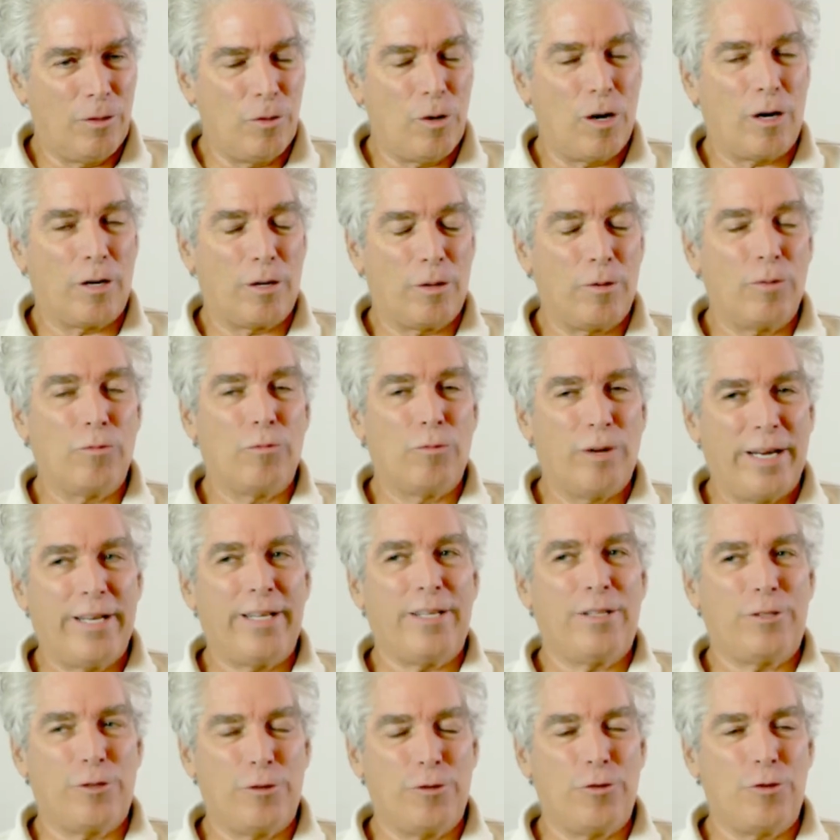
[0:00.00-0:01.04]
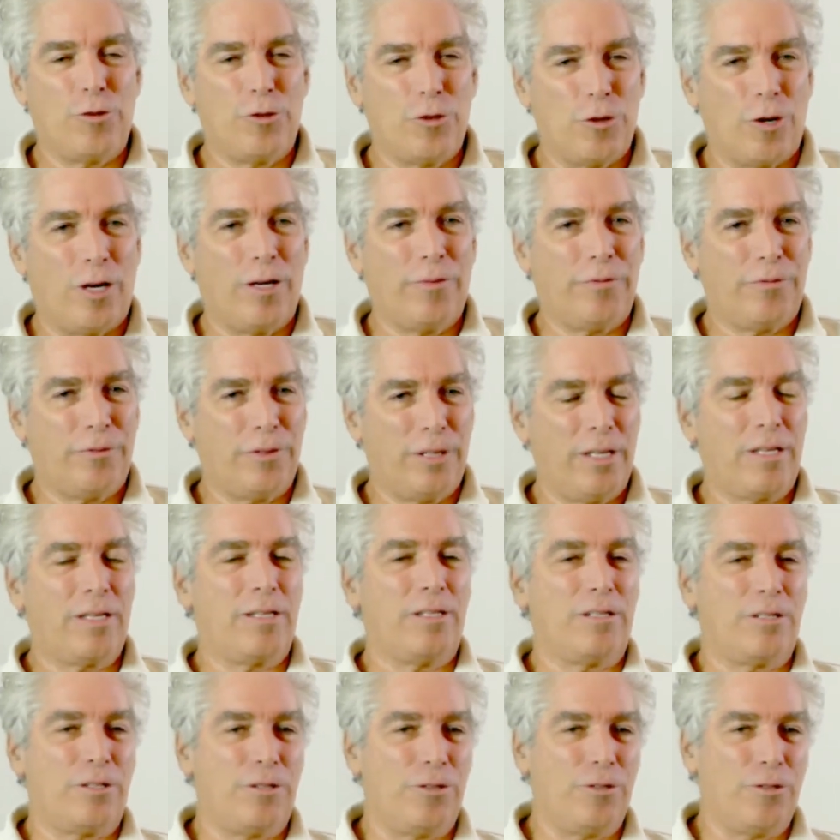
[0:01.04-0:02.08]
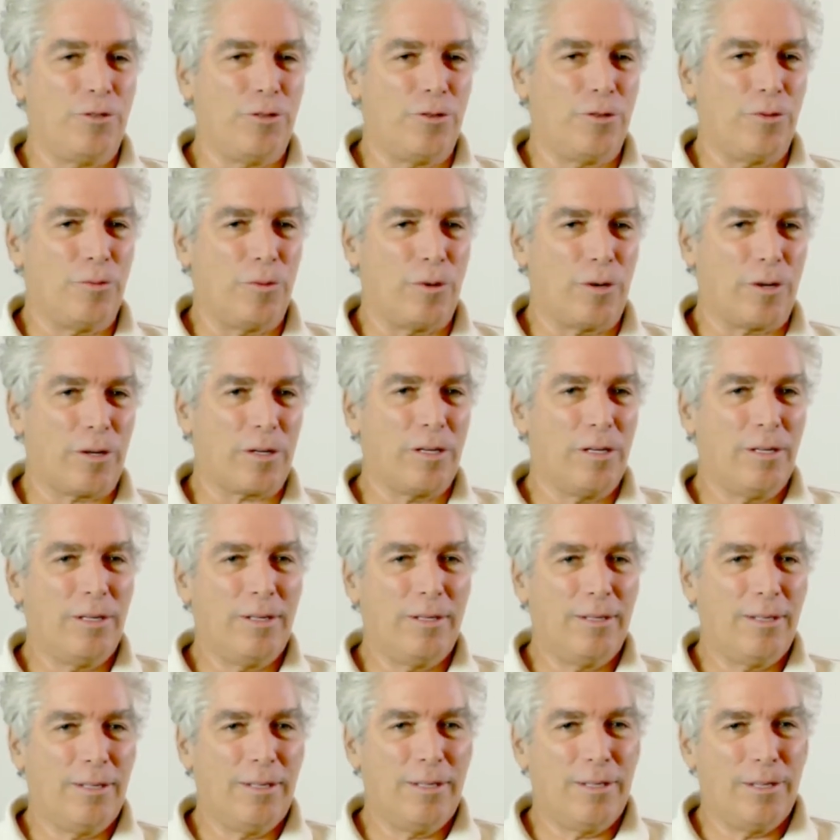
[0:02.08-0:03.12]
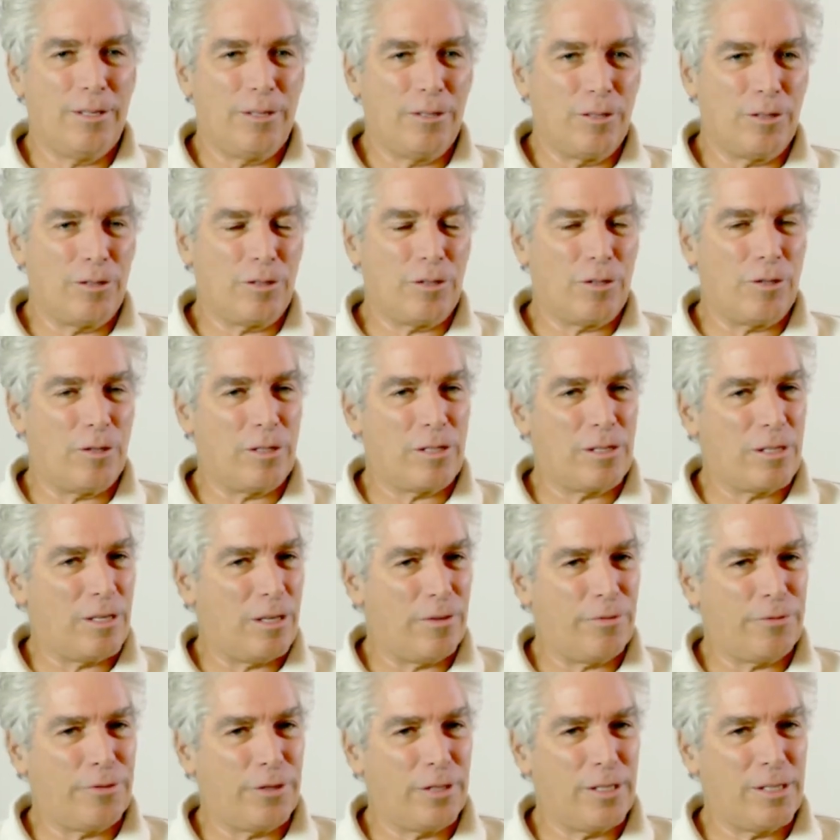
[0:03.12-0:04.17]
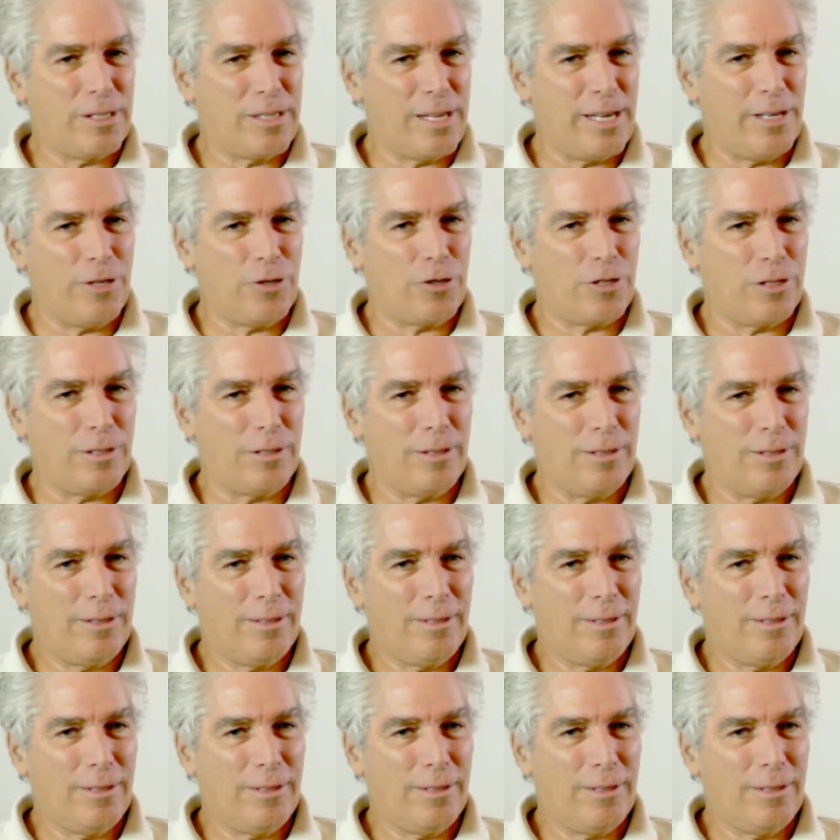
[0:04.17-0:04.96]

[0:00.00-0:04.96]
are ready to joyfully continue the work towards self-realization.